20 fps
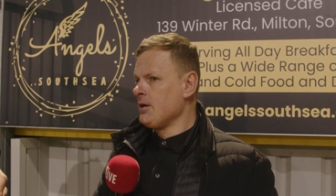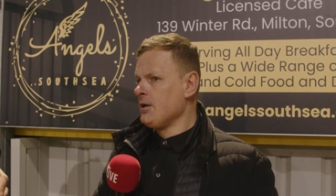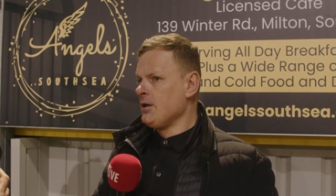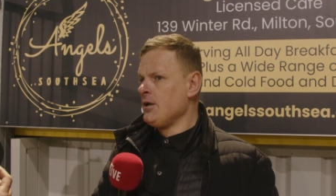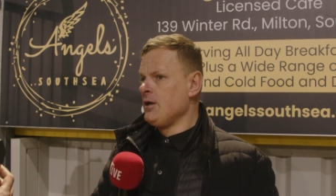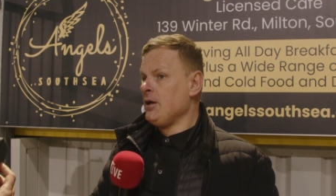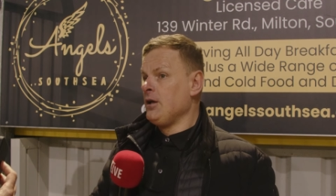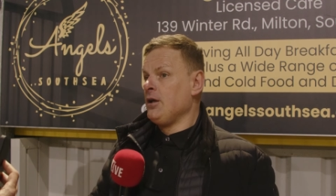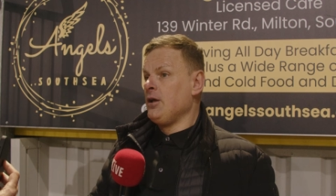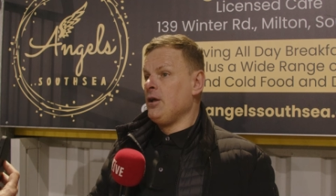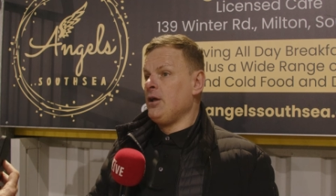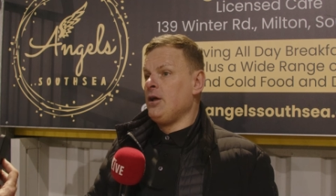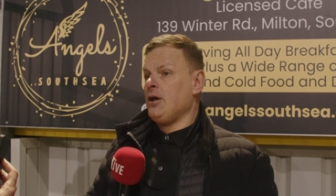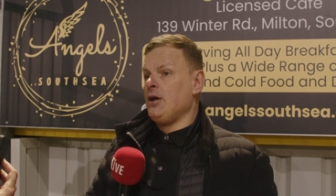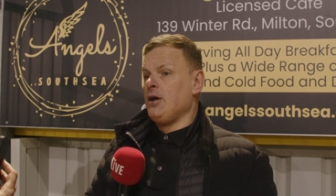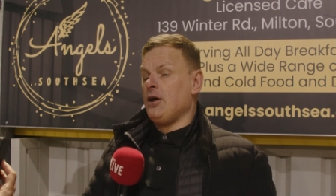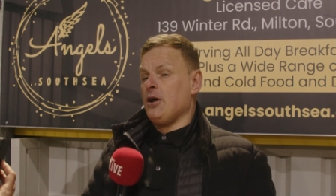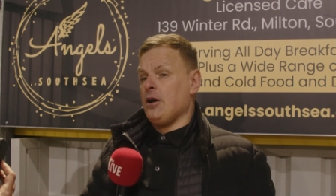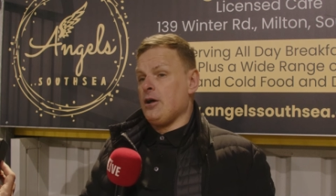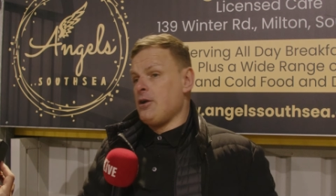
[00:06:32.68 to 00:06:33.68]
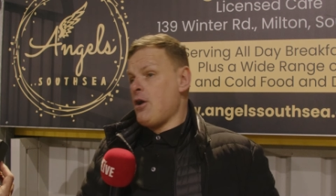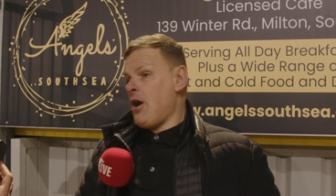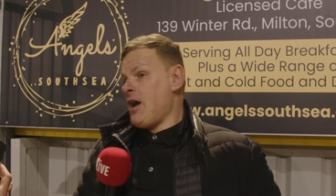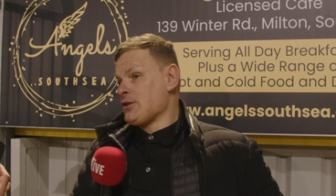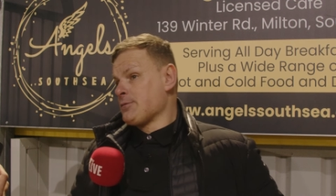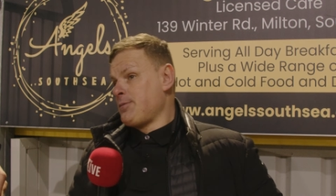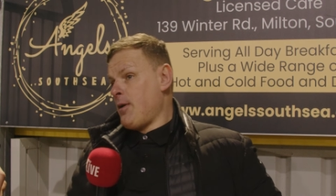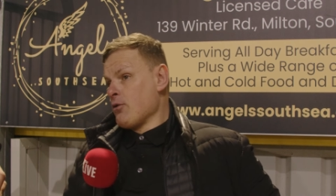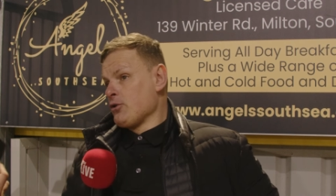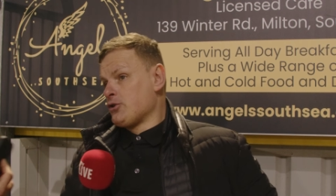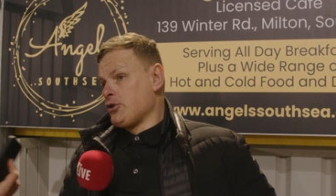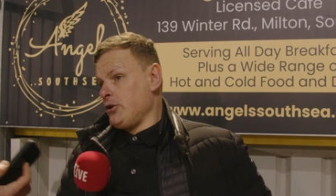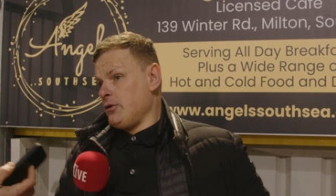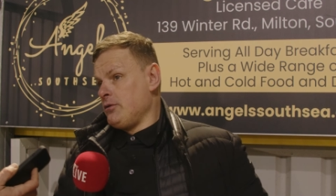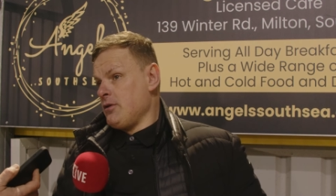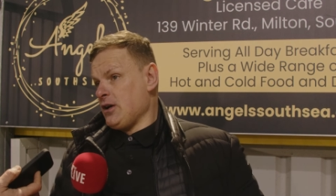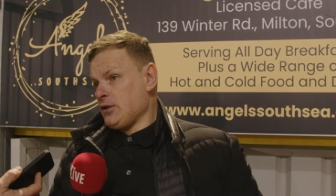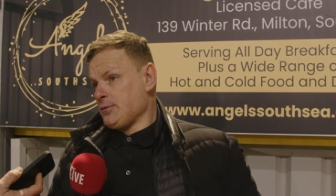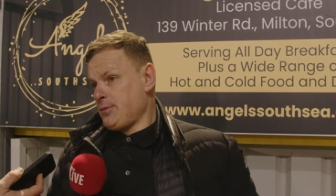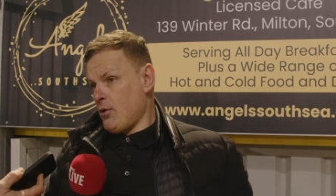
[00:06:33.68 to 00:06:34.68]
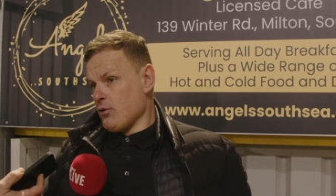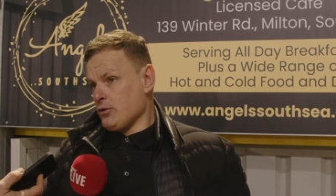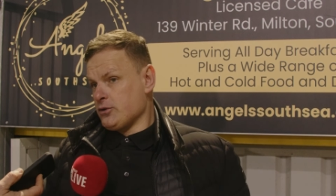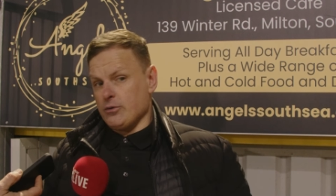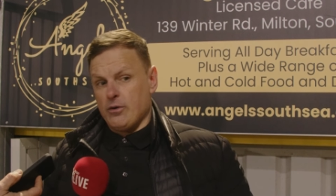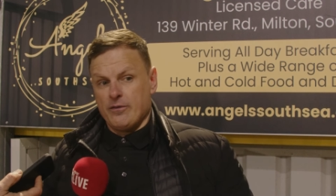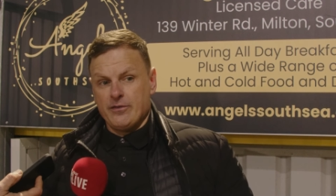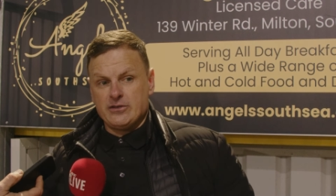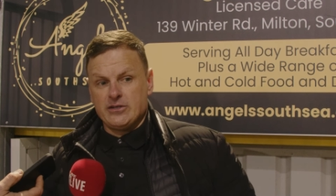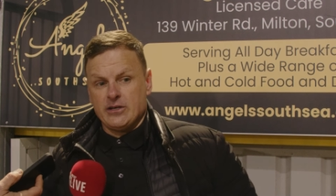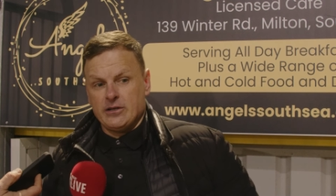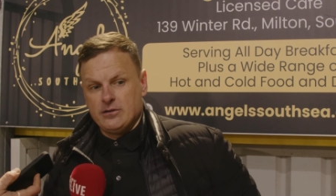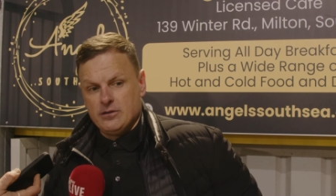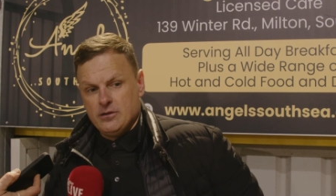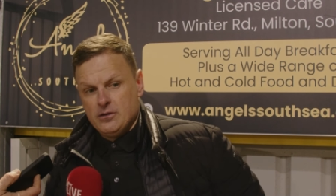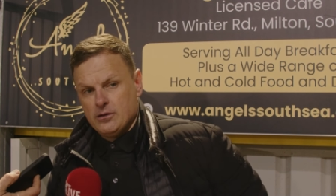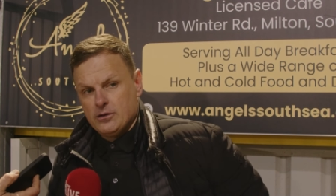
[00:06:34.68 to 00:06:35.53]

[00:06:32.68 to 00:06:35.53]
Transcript: the visit of? No, I spoke to I spoke to obviously